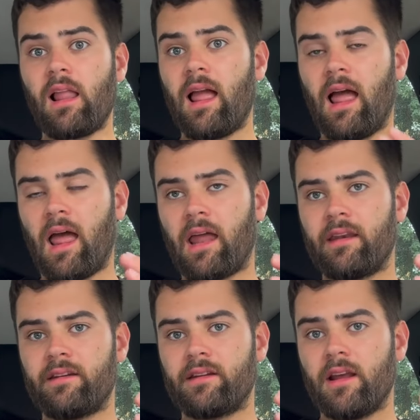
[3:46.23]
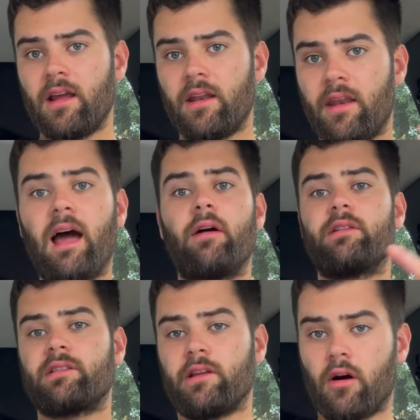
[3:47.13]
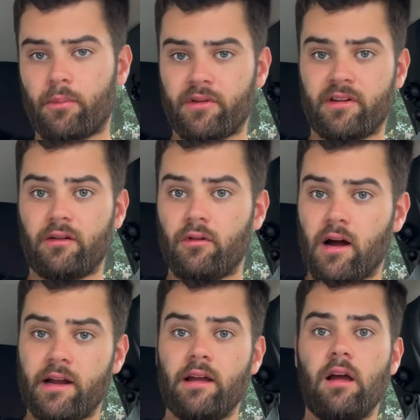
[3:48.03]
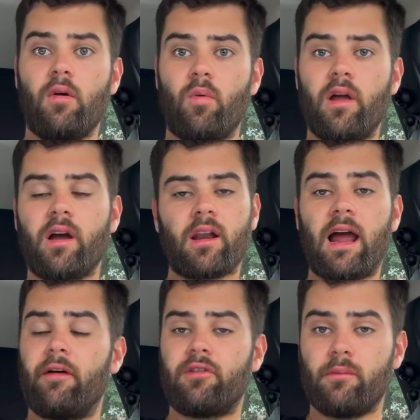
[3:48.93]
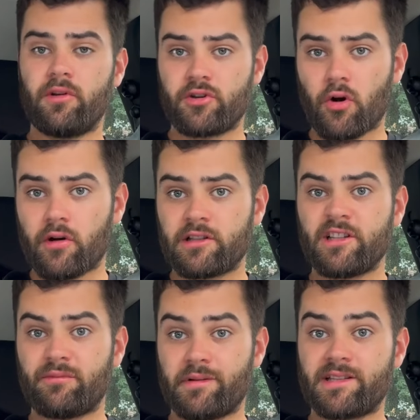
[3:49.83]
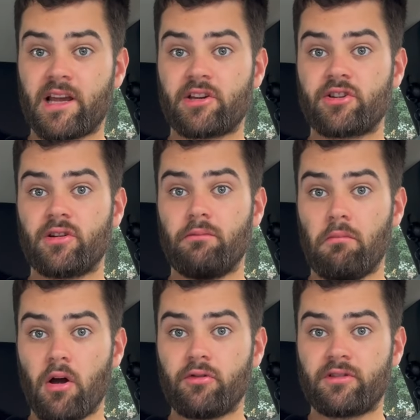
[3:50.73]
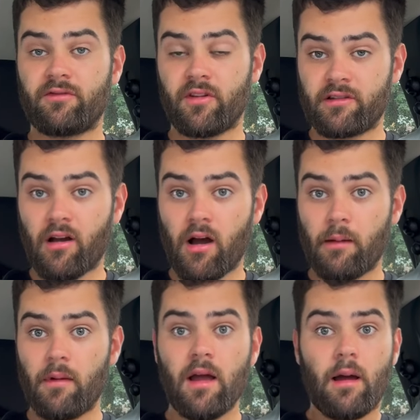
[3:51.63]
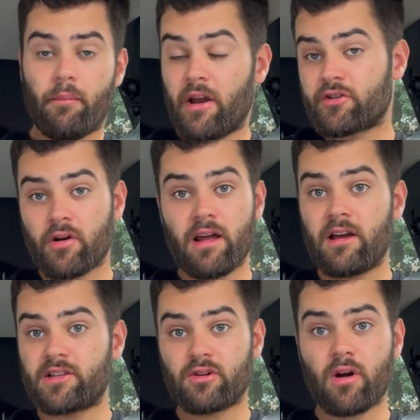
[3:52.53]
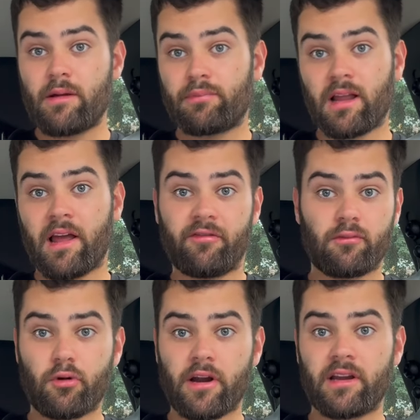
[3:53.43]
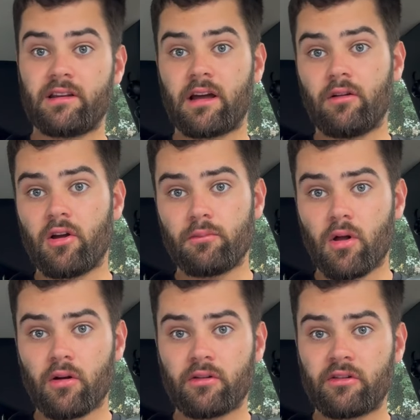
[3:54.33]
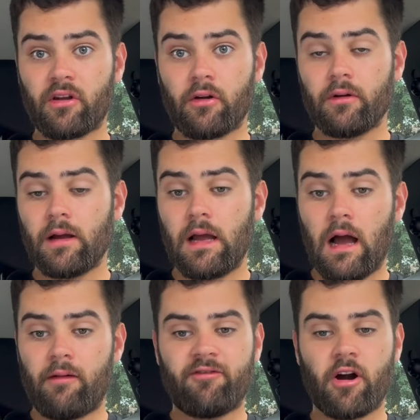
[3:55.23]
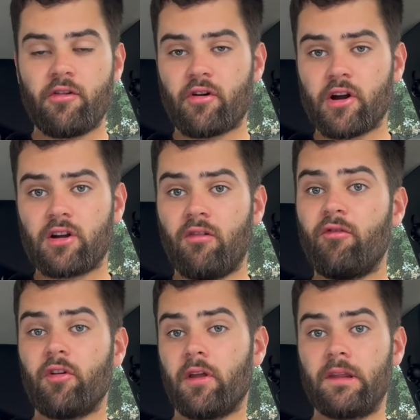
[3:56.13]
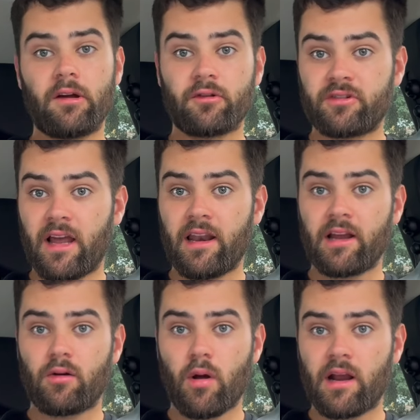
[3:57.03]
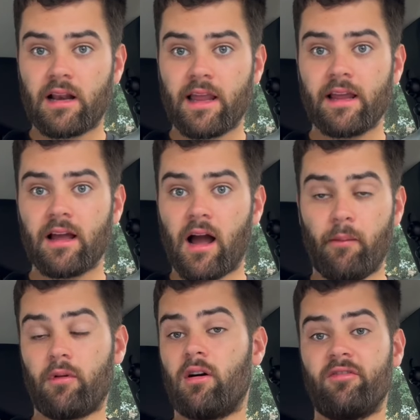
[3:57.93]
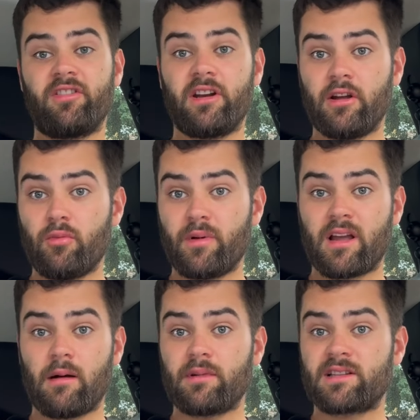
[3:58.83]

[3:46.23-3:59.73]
And now it's the opposite, right? We are going to have the majority of possession most of the time. Pedro Neto is a great player for breaking down low blocks. So I'm very, very confident that he'll settle in quickly. I'm confident he'll become a